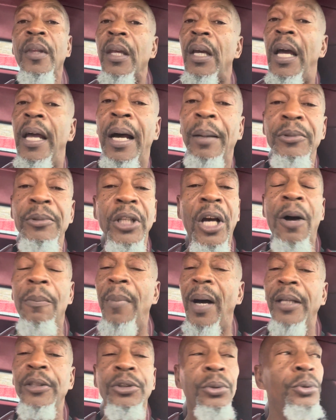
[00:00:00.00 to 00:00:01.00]
And I'm talking
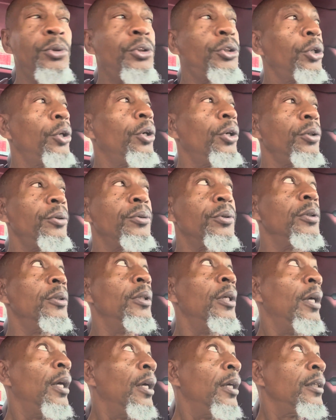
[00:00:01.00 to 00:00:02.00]
about you children.
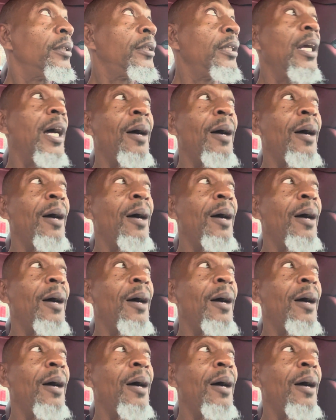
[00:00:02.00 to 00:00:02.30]
See,